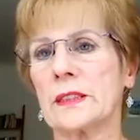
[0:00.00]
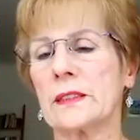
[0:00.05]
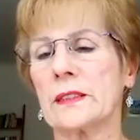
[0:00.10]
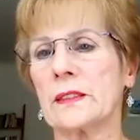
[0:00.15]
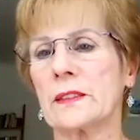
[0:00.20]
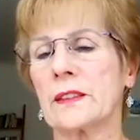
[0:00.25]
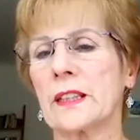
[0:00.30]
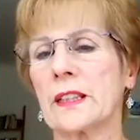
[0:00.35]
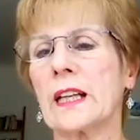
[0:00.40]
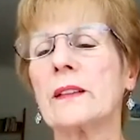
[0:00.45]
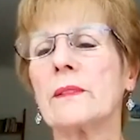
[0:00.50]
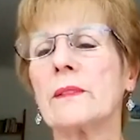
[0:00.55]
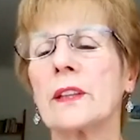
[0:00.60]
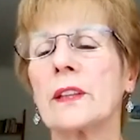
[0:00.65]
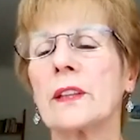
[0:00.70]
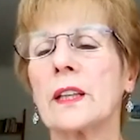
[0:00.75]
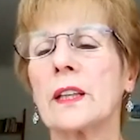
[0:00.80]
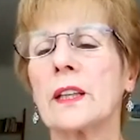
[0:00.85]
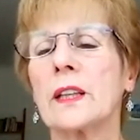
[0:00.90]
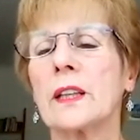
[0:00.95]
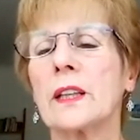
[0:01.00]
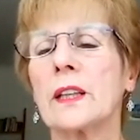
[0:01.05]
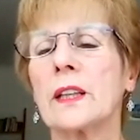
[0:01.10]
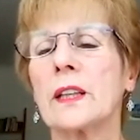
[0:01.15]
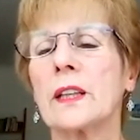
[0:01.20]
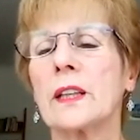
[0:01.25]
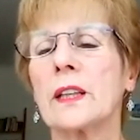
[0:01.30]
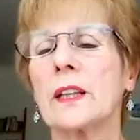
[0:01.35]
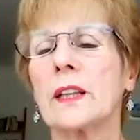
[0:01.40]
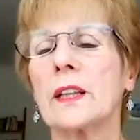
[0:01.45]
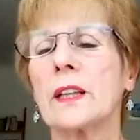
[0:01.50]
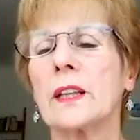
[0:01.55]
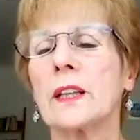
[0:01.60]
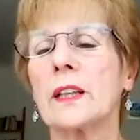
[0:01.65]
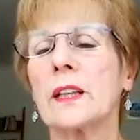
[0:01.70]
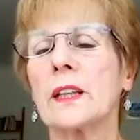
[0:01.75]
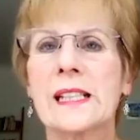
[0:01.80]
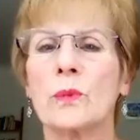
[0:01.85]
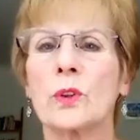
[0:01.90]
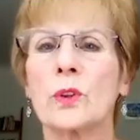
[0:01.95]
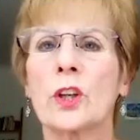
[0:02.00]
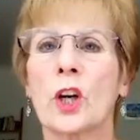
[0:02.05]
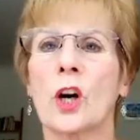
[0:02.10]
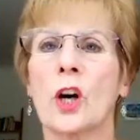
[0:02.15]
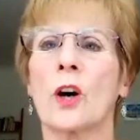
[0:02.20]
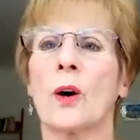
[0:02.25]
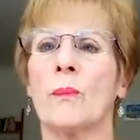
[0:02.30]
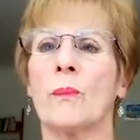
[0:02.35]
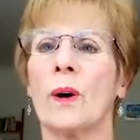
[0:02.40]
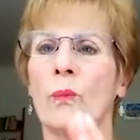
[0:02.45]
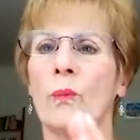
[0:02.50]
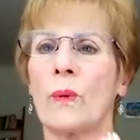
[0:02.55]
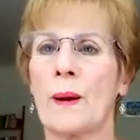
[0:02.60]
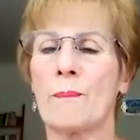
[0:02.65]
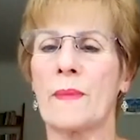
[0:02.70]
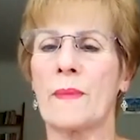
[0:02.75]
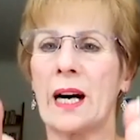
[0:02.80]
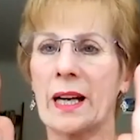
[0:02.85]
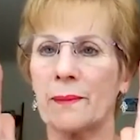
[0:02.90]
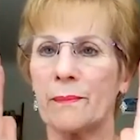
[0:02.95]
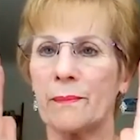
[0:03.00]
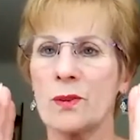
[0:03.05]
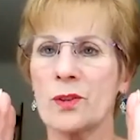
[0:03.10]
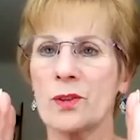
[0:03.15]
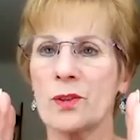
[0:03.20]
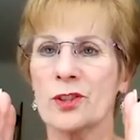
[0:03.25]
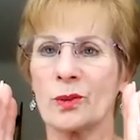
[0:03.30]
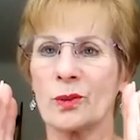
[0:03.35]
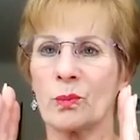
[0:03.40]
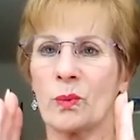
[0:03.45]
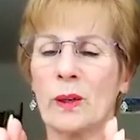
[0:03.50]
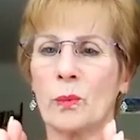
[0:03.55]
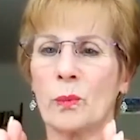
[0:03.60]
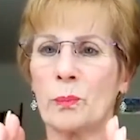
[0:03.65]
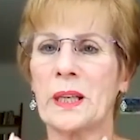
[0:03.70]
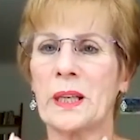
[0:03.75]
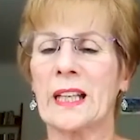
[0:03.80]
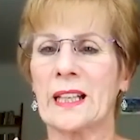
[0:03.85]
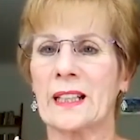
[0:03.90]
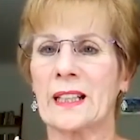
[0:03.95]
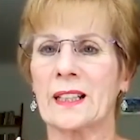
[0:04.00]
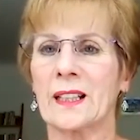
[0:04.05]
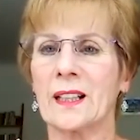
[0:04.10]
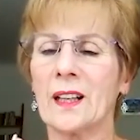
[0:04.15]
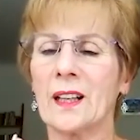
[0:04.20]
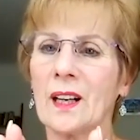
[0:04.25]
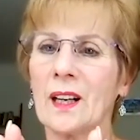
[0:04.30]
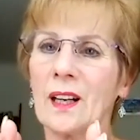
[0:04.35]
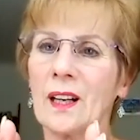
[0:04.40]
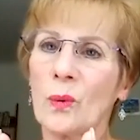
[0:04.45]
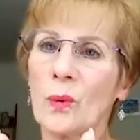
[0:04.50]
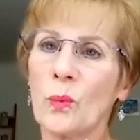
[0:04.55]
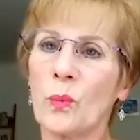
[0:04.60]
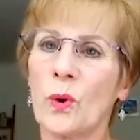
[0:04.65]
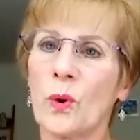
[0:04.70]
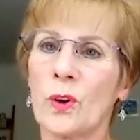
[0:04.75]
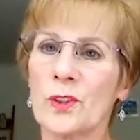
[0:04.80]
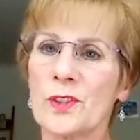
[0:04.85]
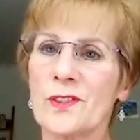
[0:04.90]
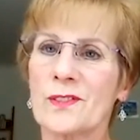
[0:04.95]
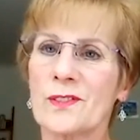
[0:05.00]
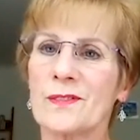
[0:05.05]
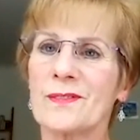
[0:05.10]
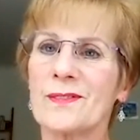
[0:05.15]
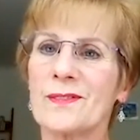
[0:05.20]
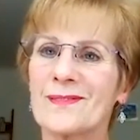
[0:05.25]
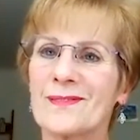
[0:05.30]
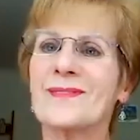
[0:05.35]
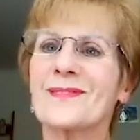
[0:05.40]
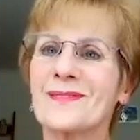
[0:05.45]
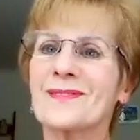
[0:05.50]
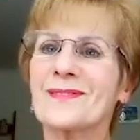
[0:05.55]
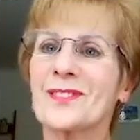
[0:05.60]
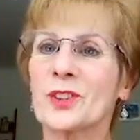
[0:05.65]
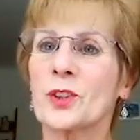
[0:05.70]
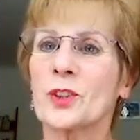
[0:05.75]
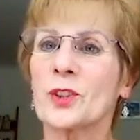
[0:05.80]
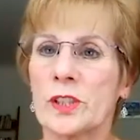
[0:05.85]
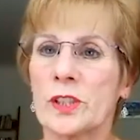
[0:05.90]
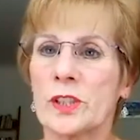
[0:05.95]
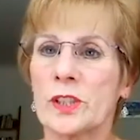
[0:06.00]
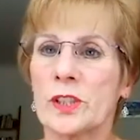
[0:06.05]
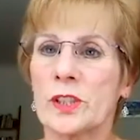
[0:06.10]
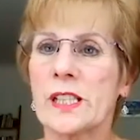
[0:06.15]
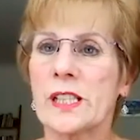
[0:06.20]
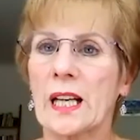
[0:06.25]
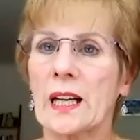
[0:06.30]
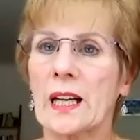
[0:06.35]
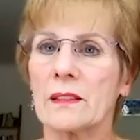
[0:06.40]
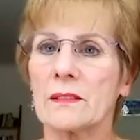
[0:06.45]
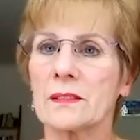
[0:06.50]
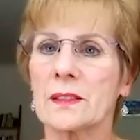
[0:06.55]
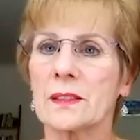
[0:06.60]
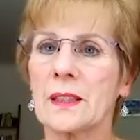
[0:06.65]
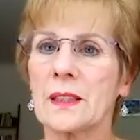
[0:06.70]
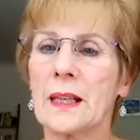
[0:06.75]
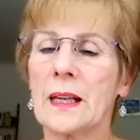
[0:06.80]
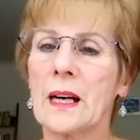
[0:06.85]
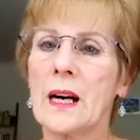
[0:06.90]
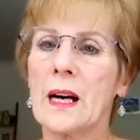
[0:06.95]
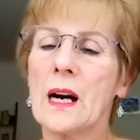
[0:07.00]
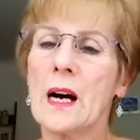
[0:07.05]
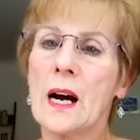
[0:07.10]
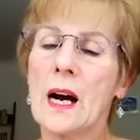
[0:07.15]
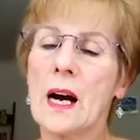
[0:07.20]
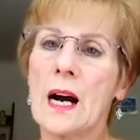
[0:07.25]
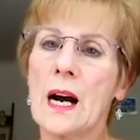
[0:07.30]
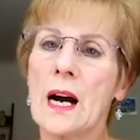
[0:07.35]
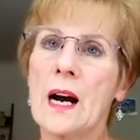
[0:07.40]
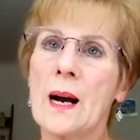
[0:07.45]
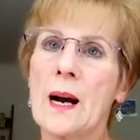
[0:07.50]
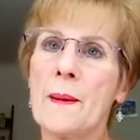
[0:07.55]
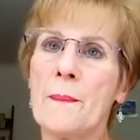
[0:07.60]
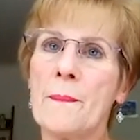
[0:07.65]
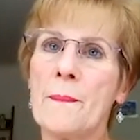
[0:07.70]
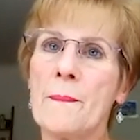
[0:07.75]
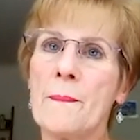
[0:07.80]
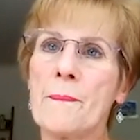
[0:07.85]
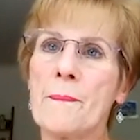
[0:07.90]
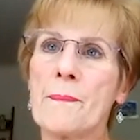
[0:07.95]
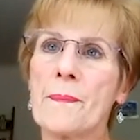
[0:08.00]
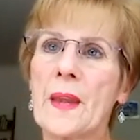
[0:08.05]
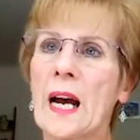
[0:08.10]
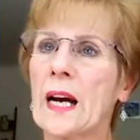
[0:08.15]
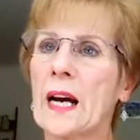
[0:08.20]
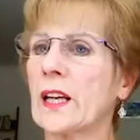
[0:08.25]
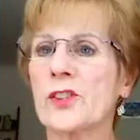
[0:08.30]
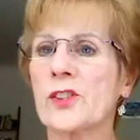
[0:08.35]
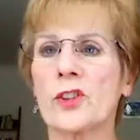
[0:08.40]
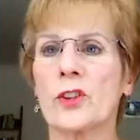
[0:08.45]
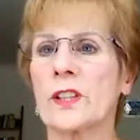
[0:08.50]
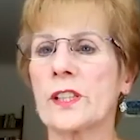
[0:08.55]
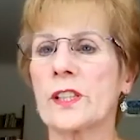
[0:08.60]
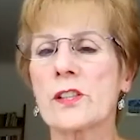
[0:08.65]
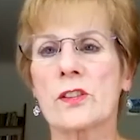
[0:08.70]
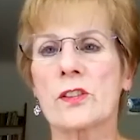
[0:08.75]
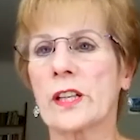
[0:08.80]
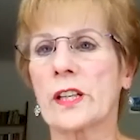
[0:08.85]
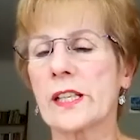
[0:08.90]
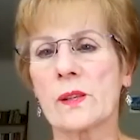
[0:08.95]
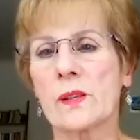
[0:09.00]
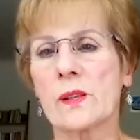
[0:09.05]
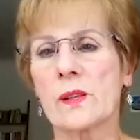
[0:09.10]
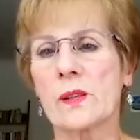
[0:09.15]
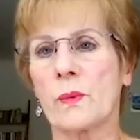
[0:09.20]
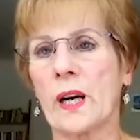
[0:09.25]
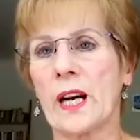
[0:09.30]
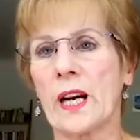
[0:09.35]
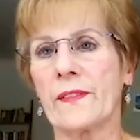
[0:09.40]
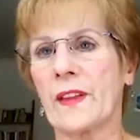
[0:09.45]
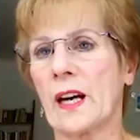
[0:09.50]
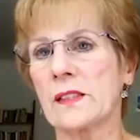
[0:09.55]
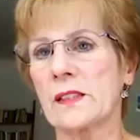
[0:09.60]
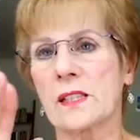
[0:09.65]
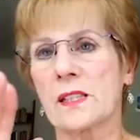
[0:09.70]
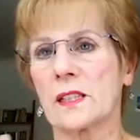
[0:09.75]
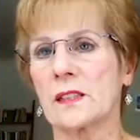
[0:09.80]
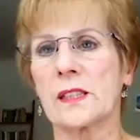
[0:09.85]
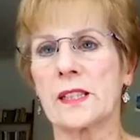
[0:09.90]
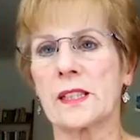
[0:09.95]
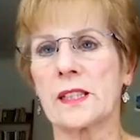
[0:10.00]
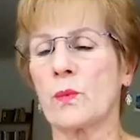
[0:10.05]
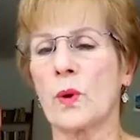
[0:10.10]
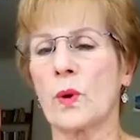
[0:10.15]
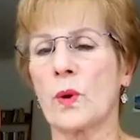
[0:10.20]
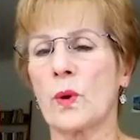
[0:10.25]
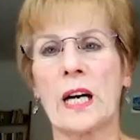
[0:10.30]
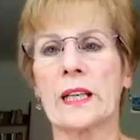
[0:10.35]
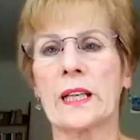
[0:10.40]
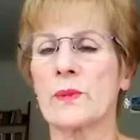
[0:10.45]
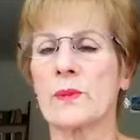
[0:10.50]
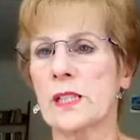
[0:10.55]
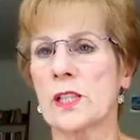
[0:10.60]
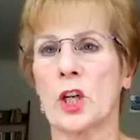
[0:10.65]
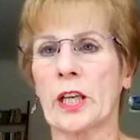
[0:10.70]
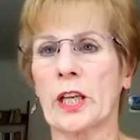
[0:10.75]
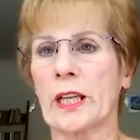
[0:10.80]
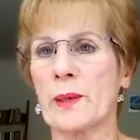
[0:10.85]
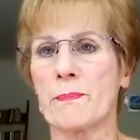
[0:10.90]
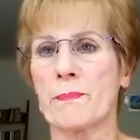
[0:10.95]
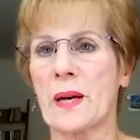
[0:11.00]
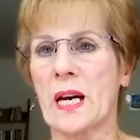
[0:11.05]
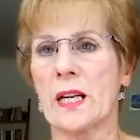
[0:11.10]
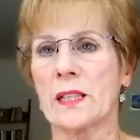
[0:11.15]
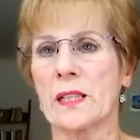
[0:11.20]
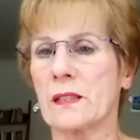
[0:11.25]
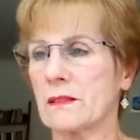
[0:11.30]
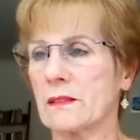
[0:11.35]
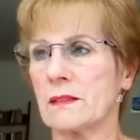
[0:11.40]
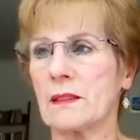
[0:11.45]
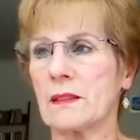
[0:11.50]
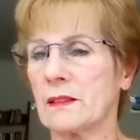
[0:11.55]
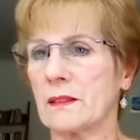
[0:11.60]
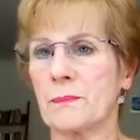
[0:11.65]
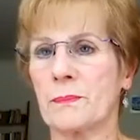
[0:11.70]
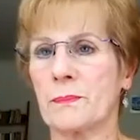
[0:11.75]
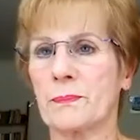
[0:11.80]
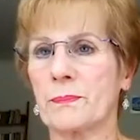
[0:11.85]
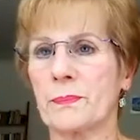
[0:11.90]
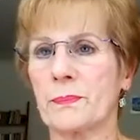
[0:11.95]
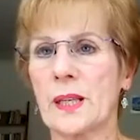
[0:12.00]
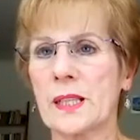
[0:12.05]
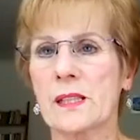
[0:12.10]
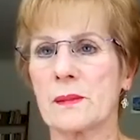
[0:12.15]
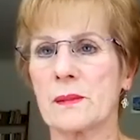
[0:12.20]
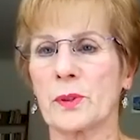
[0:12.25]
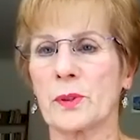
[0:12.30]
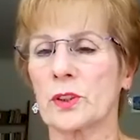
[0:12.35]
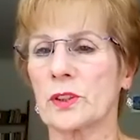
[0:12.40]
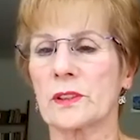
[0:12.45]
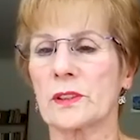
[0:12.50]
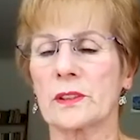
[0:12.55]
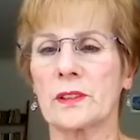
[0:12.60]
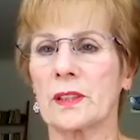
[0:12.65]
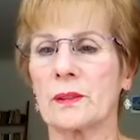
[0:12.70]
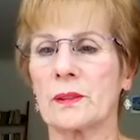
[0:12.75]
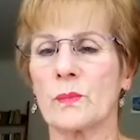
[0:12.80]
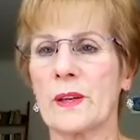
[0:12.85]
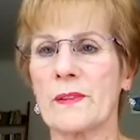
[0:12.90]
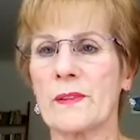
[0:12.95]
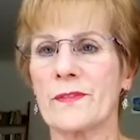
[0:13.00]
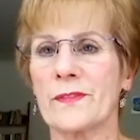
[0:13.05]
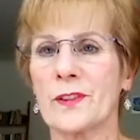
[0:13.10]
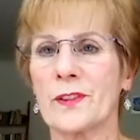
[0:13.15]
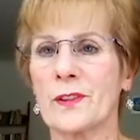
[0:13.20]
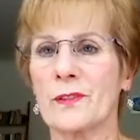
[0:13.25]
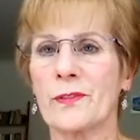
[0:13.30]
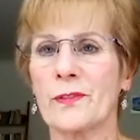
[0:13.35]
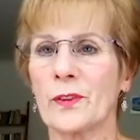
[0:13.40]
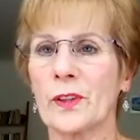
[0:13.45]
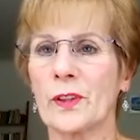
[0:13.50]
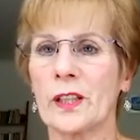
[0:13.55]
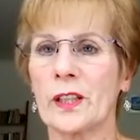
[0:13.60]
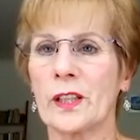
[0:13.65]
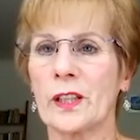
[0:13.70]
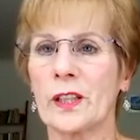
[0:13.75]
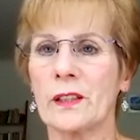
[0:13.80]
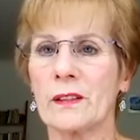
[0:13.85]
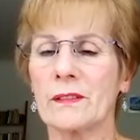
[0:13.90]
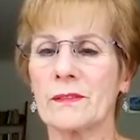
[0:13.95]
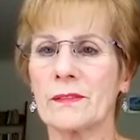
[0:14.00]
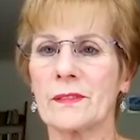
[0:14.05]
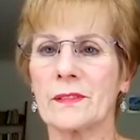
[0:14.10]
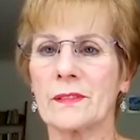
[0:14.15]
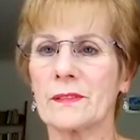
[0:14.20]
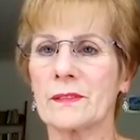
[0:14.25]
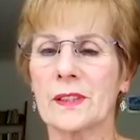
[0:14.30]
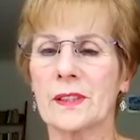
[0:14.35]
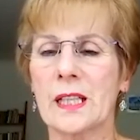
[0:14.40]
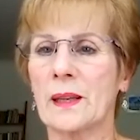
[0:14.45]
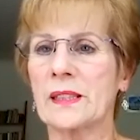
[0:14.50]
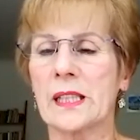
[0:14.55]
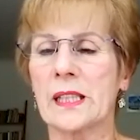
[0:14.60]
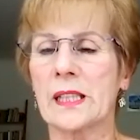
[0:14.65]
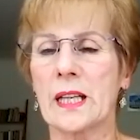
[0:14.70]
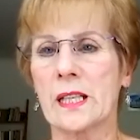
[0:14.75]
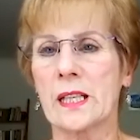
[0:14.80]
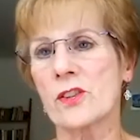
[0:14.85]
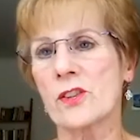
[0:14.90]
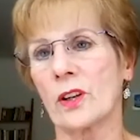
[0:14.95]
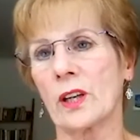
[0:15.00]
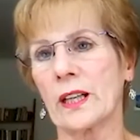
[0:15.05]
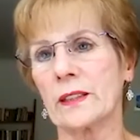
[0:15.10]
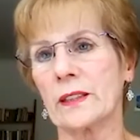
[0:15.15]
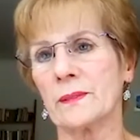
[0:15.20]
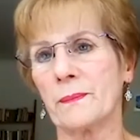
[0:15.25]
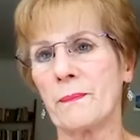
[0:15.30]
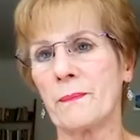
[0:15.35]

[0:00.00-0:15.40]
the emotional eating would come when my emotional well-being was sorted out. And I joined straight away that Sunday while I was lying in bed. I pressed the button and went for the free 10-day trial.